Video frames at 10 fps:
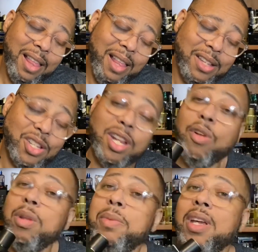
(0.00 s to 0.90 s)

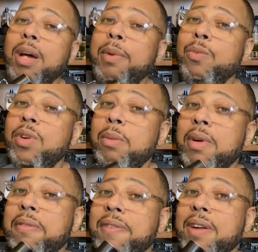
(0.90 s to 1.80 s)
Slowly becoming one of
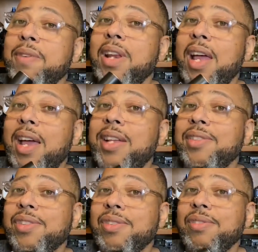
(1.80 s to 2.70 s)
my favorite
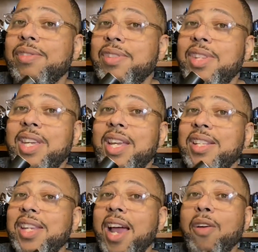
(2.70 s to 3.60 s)
lines, the
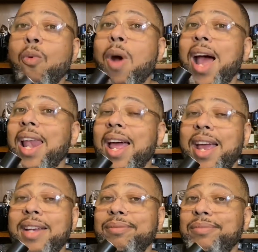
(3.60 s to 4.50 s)
entire Y line.